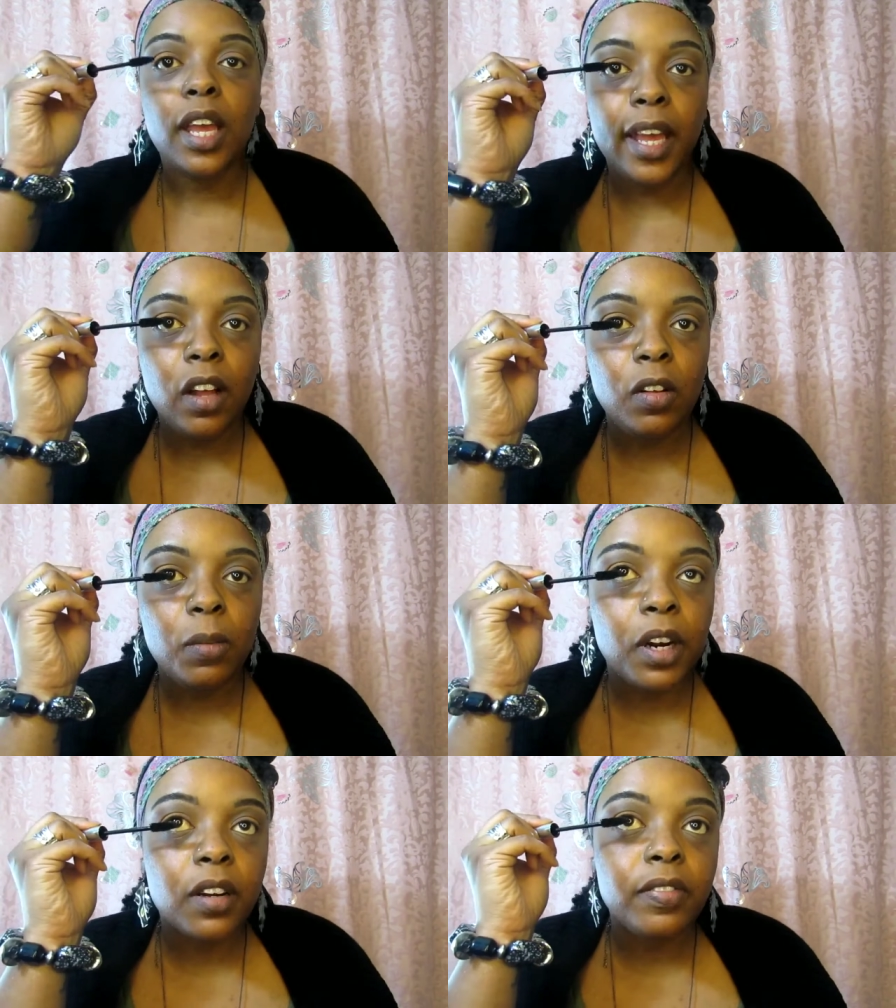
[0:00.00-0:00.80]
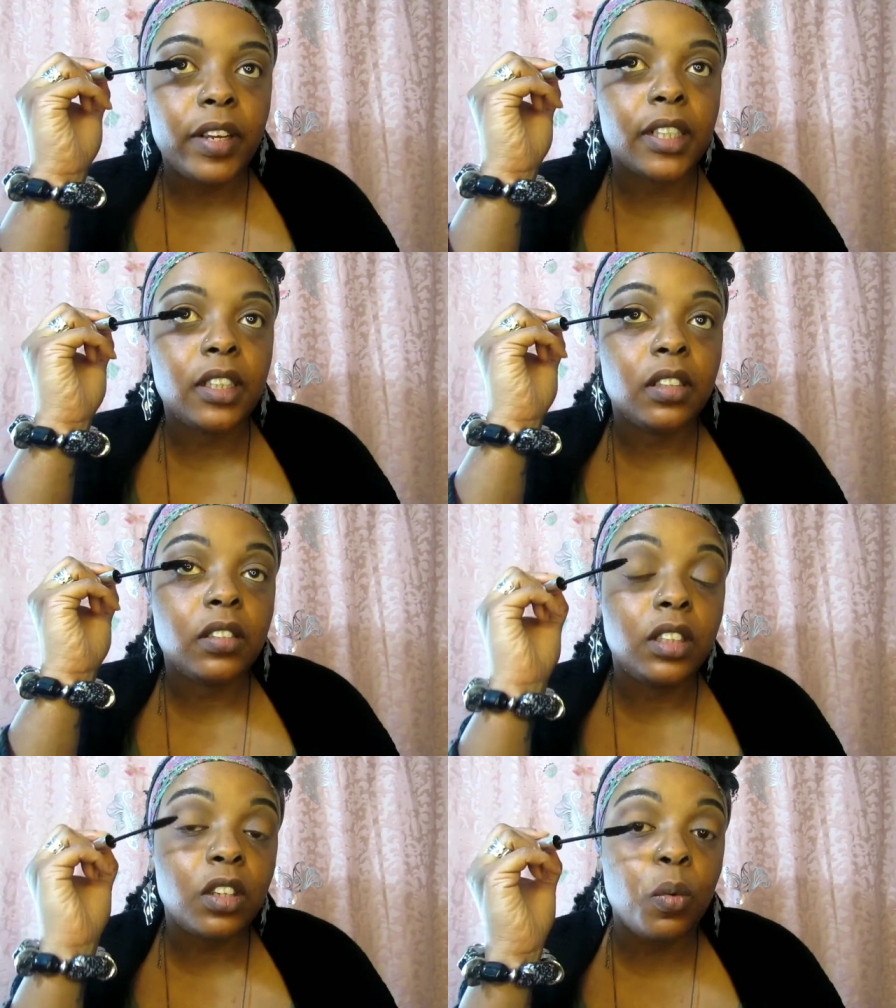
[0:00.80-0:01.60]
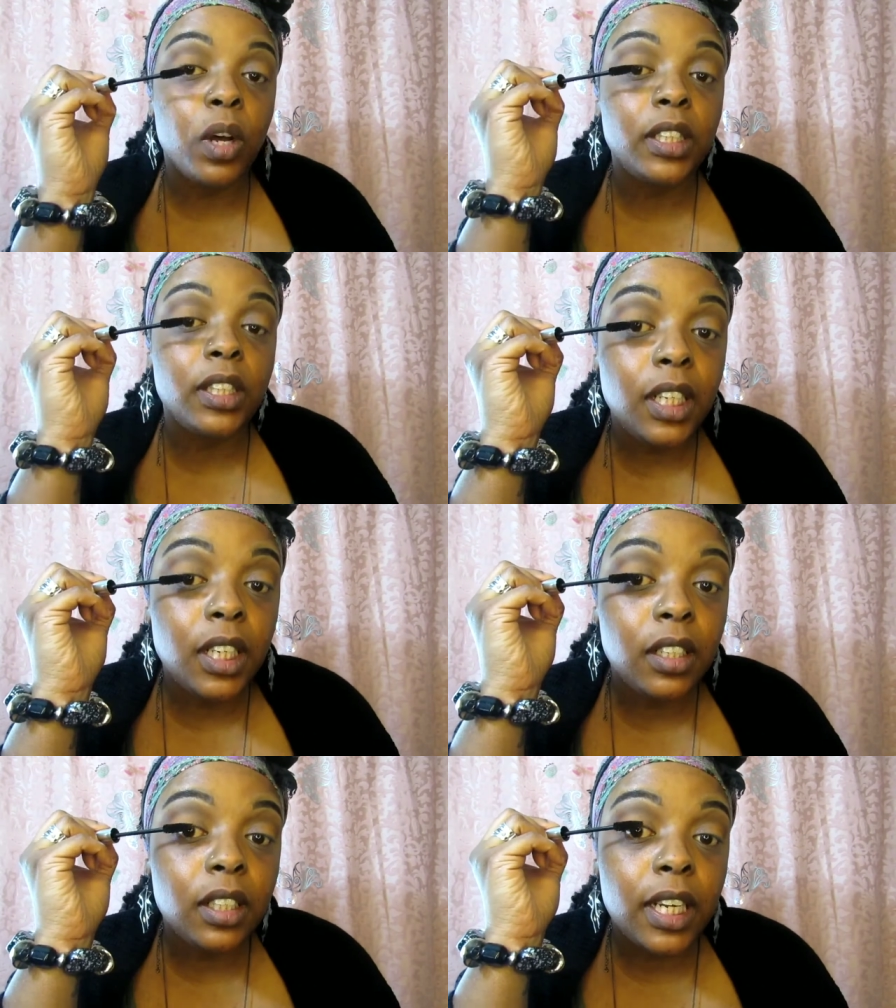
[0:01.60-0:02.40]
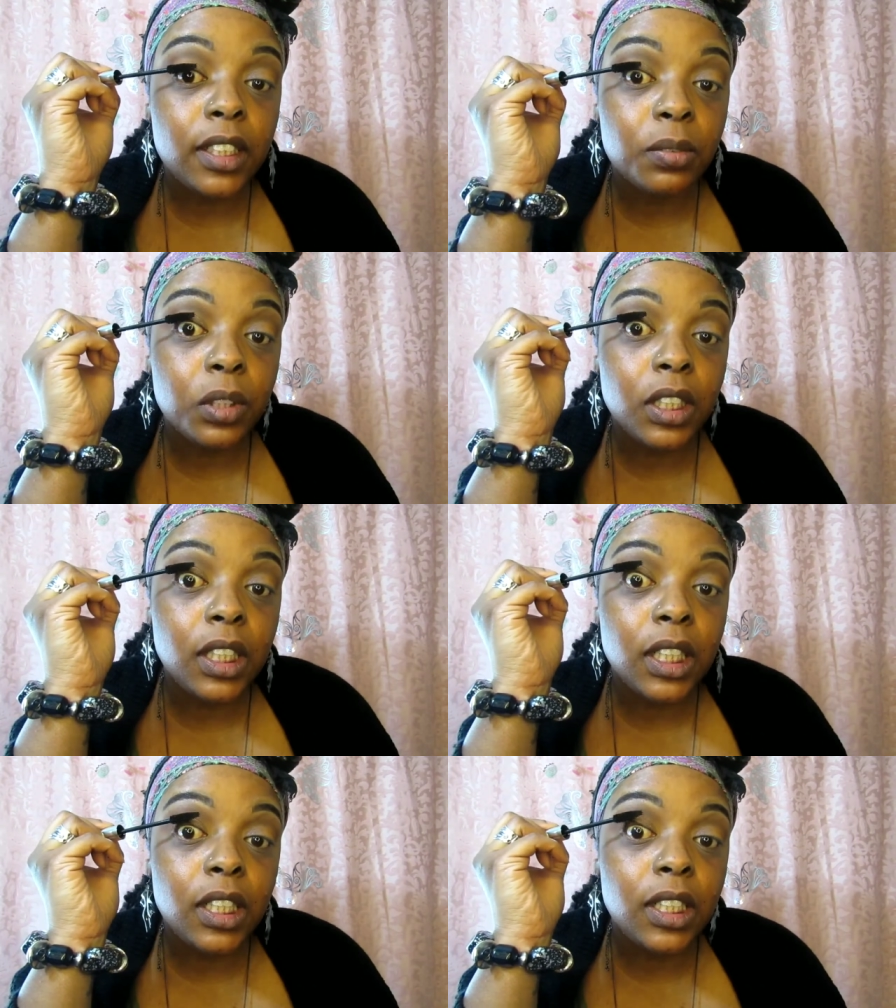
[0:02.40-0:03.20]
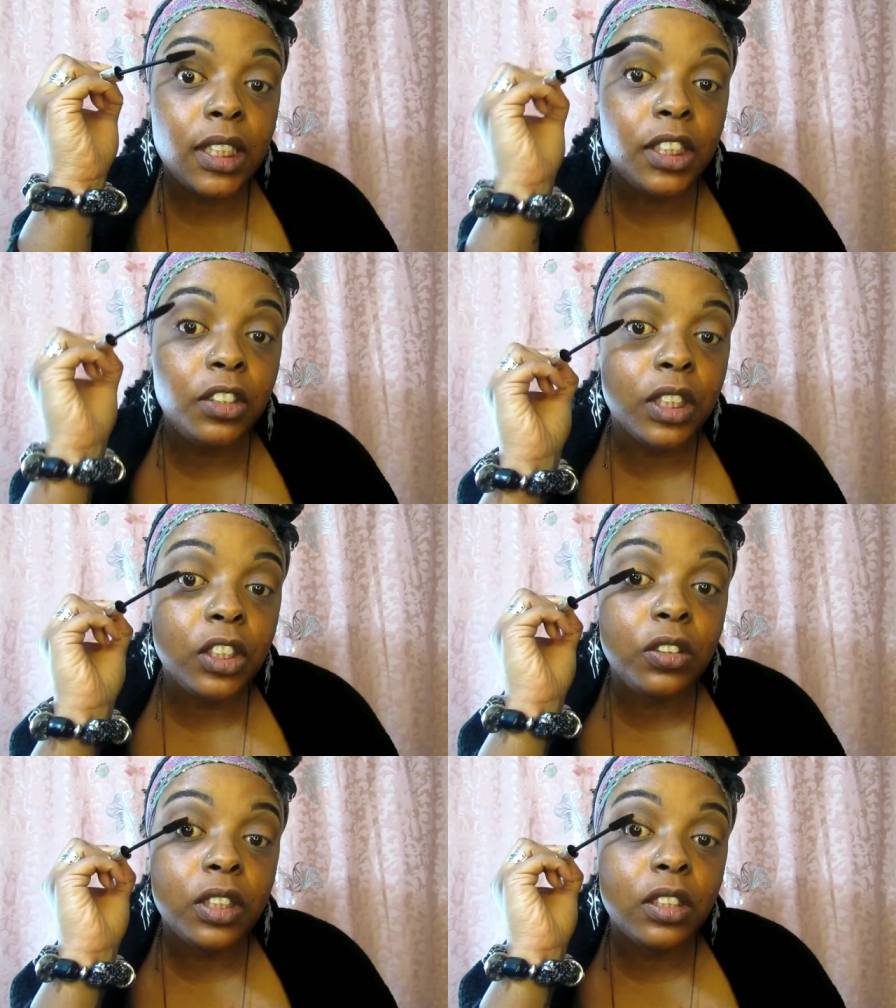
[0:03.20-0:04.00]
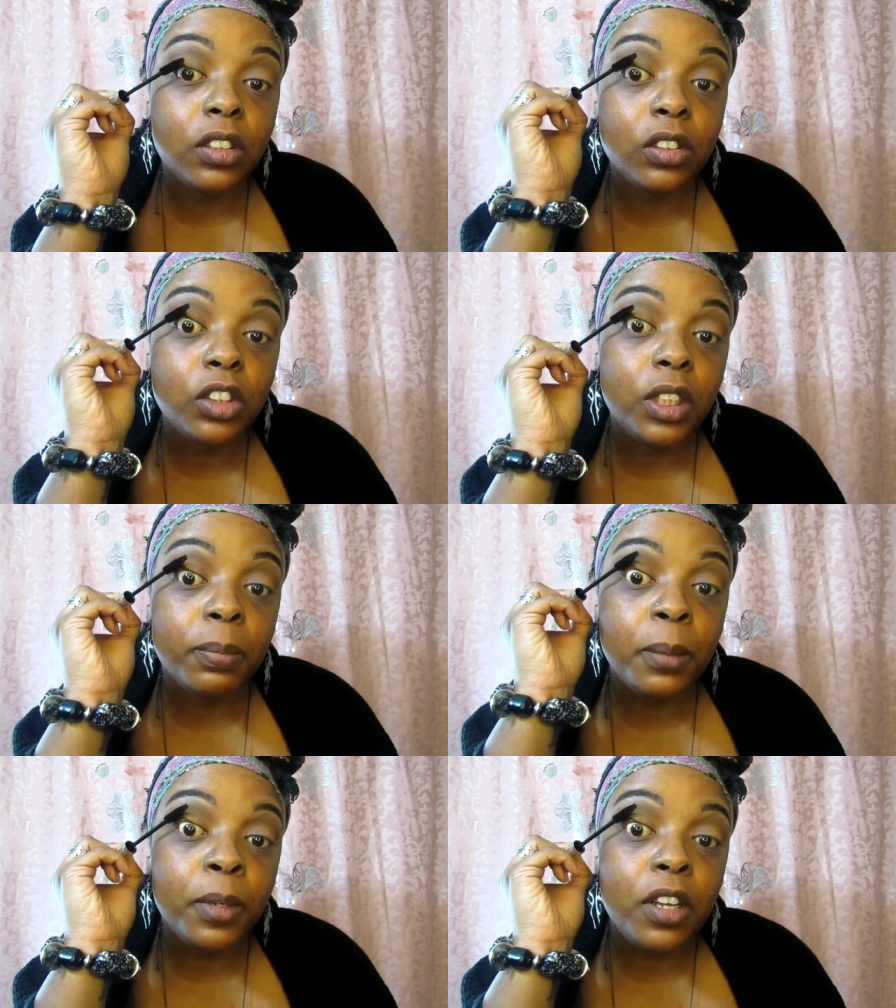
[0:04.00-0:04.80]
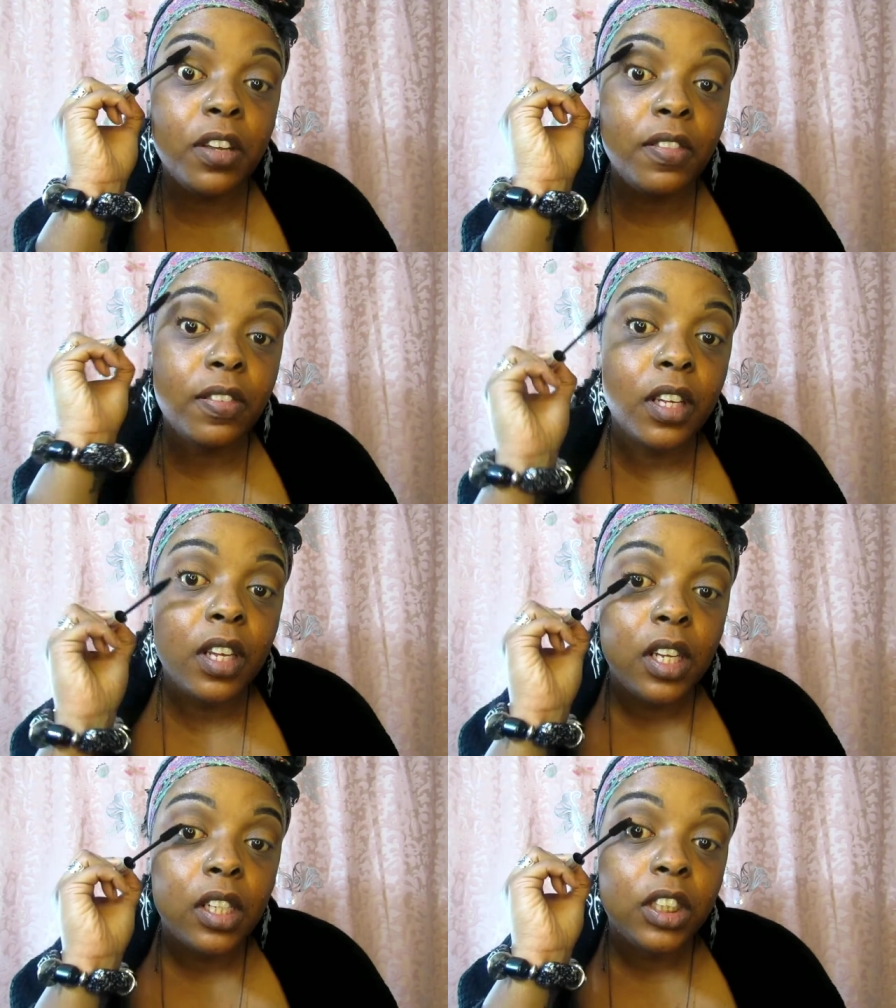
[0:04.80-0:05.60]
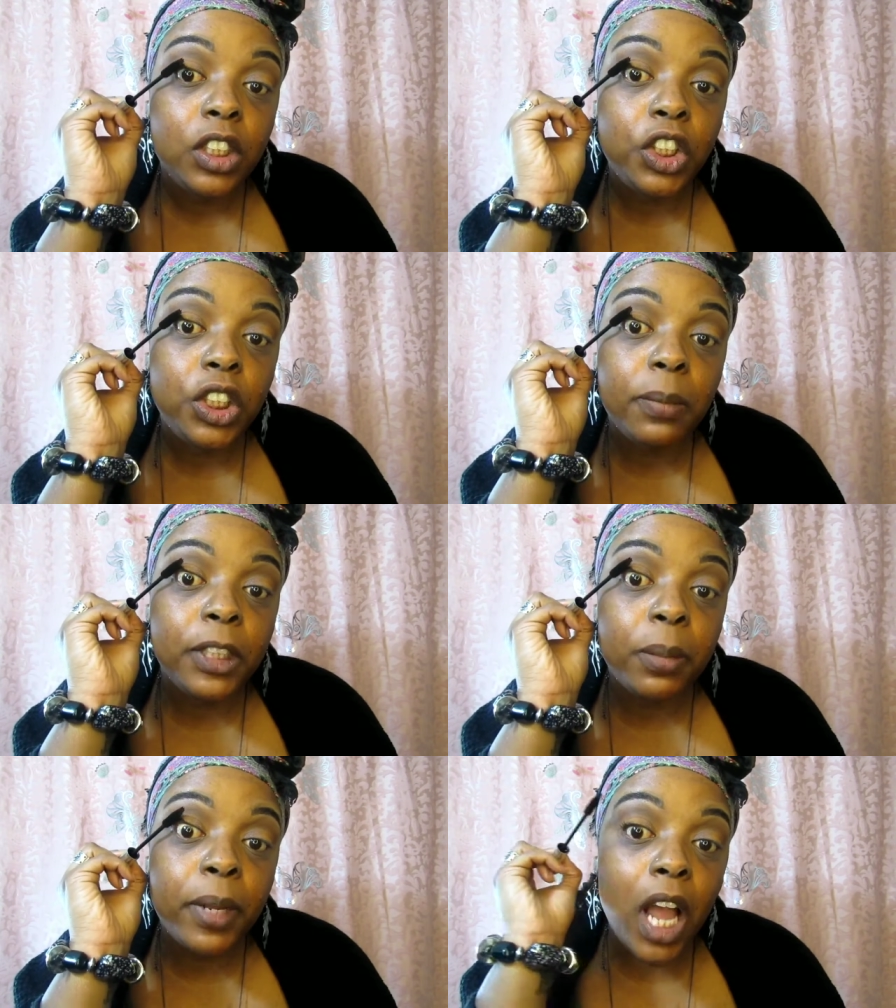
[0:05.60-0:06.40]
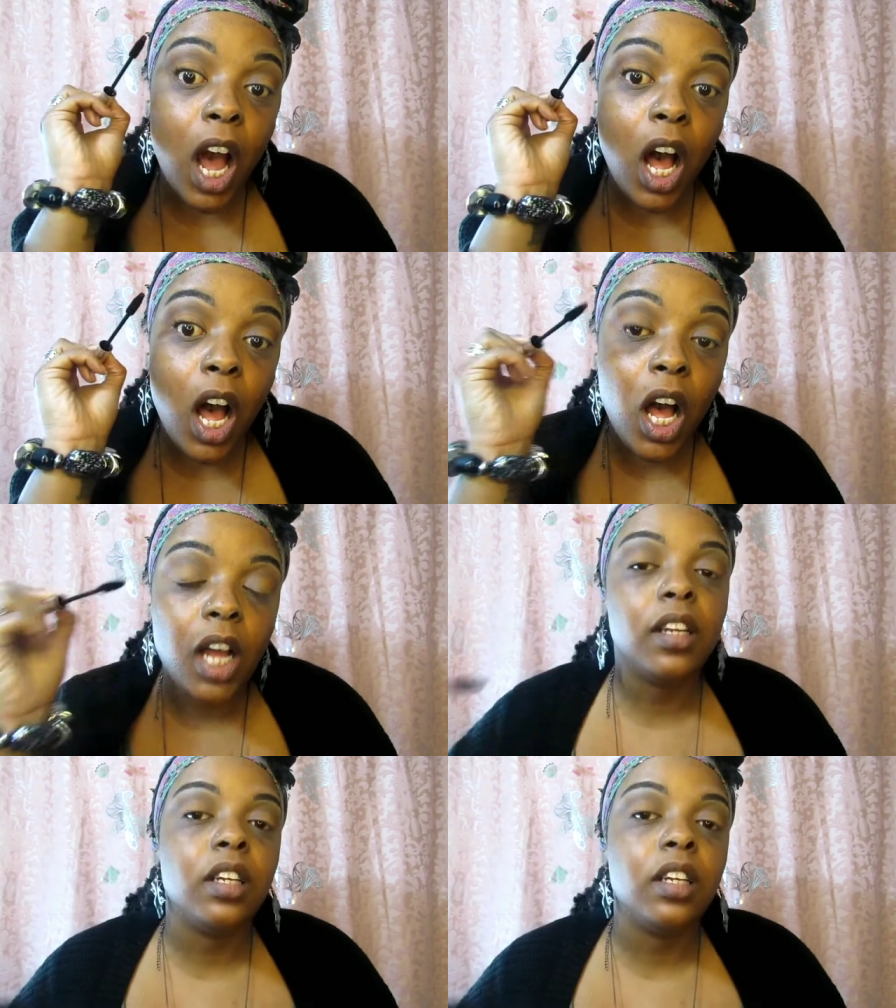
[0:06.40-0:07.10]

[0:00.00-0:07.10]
El Perfecto. So one thing that's really good is you can do this little shimmy move. Shimmy, shimmy, y'all.